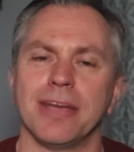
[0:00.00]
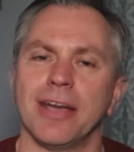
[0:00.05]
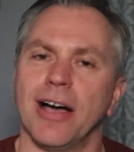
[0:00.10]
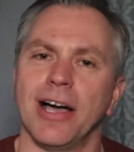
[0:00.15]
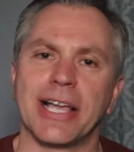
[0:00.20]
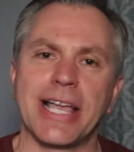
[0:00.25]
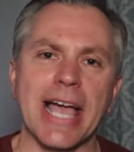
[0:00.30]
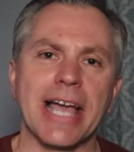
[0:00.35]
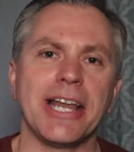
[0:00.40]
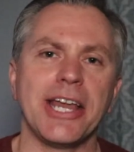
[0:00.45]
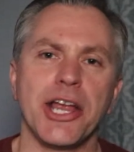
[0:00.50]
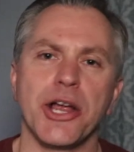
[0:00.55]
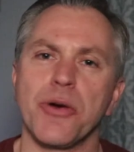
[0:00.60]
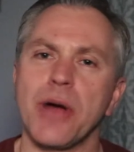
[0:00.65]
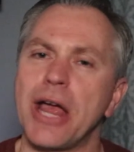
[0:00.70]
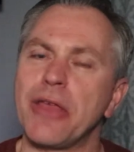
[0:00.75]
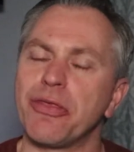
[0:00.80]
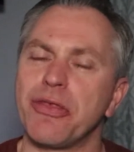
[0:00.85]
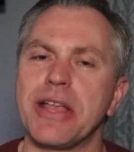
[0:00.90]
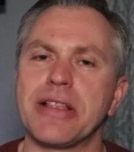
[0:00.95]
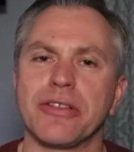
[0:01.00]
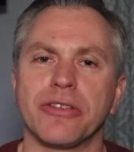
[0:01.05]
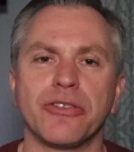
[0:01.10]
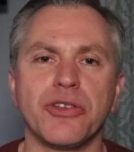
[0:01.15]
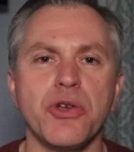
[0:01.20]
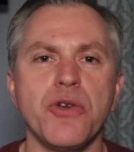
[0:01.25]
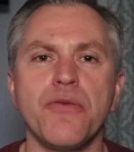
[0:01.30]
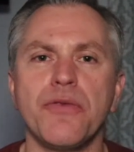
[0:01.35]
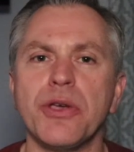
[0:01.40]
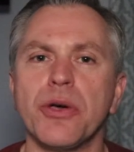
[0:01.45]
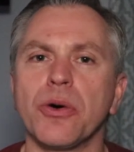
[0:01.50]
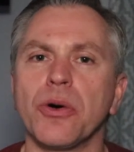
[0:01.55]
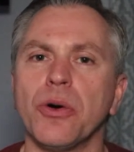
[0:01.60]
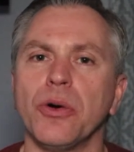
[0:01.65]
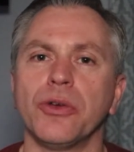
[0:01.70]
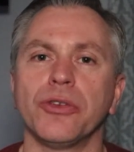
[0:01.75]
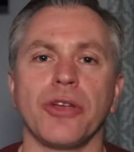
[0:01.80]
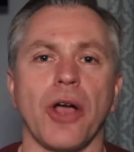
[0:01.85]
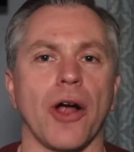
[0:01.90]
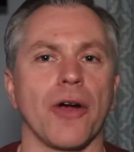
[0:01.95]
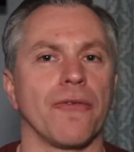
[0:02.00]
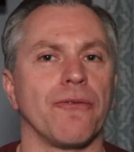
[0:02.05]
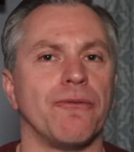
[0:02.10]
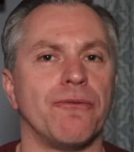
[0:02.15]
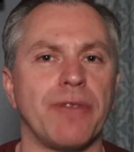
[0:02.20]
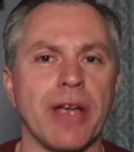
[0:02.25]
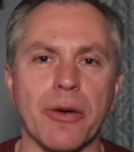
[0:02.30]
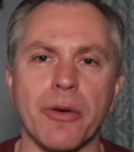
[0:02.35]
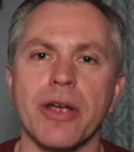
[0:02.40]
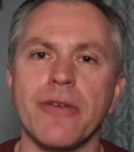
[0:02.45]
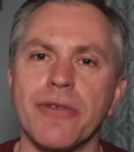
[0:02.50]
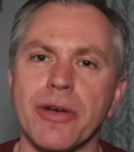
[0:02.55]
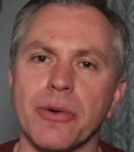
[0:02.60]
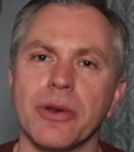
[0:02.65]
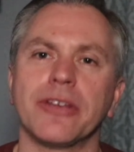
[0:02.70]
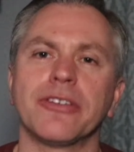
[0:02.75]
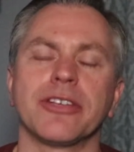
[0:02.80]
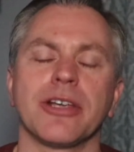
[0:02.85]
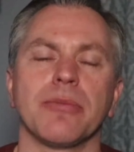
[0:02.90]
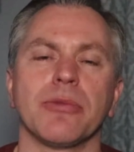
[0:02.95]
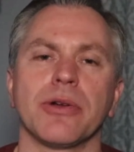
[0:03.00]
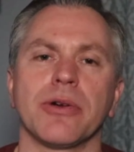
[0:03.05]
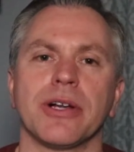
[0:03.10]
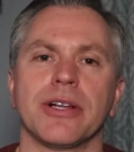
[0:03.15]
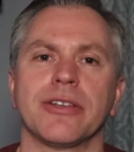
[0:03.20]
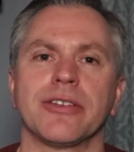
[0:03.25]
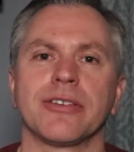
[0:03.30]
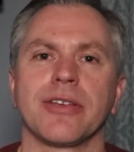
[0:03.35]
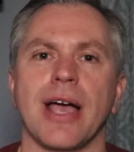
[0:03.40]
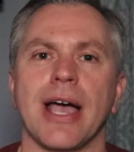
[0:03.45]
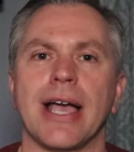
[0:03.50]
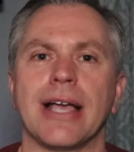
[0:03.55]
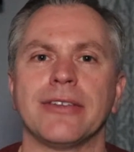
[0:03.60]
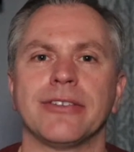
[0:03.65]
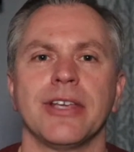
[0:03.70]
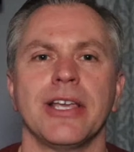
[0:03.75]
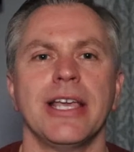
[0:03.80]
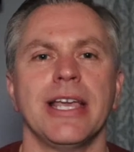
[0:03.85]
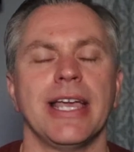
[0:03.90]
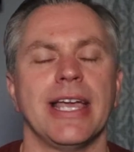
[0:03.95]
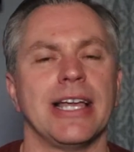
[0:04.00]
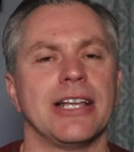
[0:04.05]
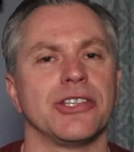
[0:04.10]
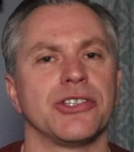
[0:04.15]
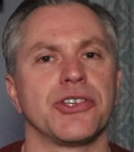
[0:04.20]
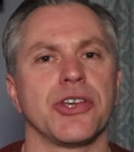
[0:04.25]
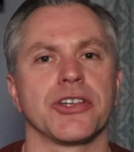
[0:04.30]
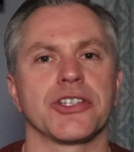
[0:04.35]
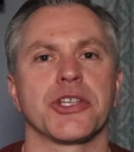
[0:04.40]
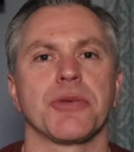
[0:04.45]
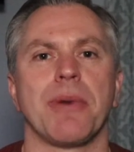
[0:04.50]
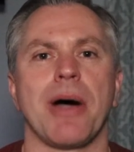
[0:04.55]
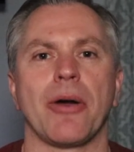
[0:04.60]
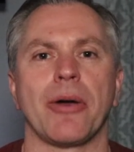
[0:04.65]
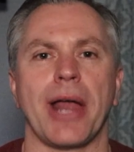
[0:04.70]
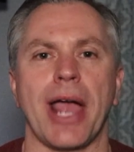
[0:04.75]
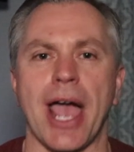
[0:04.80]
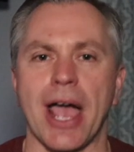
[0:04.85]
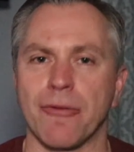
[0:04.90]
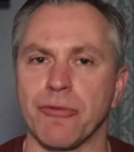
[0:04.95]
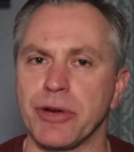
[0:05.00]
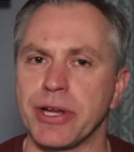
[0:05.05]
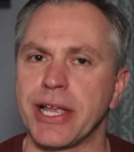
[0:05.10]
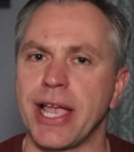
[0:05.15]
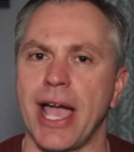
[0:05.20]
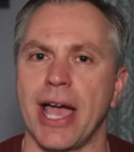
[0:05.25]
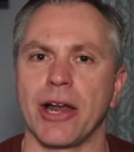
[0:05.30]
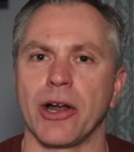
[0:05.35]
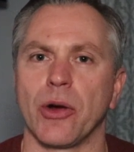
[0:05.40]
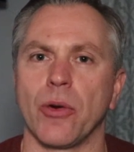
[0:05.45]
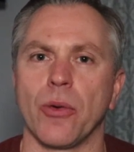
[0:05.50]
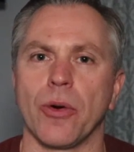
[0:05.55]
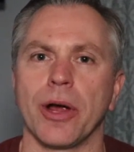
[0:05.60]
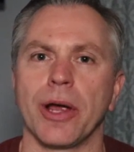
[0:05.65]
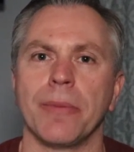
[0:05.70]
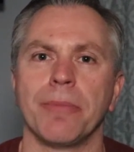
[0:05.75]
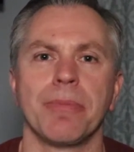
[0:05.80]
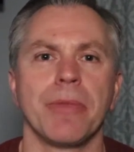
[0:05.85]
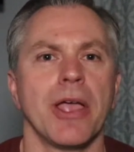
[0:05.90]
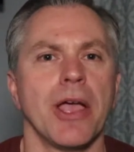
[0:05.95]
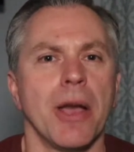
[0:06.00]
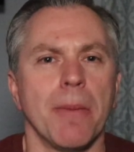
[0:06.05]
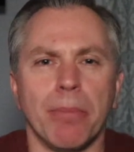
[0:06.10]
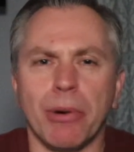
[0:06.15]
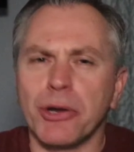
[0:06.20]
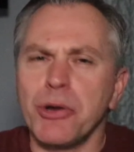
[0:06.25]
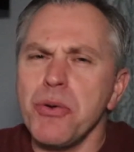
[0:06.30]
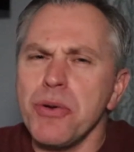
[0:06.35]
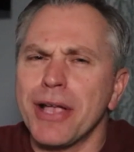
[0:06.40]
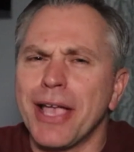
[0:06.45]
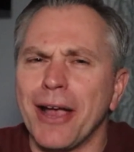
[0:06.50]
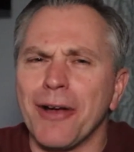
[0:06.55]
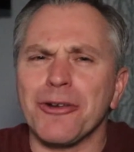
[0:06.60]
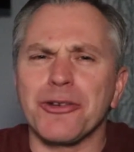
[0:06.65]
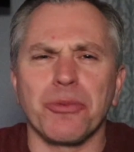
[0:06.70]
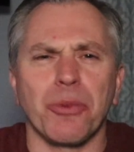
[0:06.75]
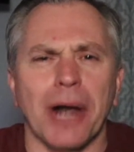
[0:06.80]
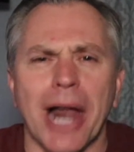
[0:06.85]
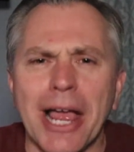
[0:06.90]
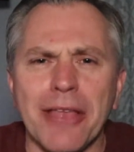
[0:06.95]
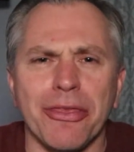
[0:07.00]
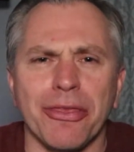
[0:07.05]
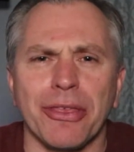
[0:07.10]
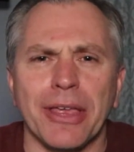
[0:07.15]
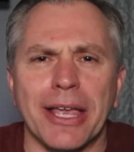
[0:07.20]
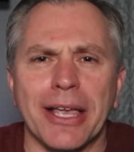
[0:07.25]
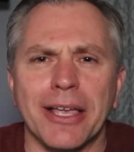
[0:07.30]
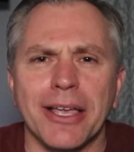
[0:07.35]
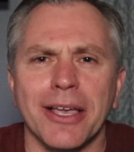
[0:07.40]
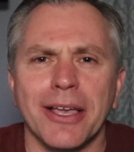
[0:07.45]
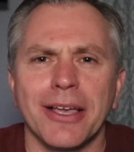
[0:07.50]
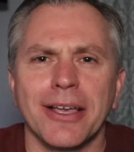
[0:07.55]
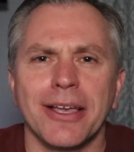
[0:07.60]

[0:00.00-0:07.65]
Again here, I think the two vehicles are very, very similar in size in just about every category. But who cares what I think?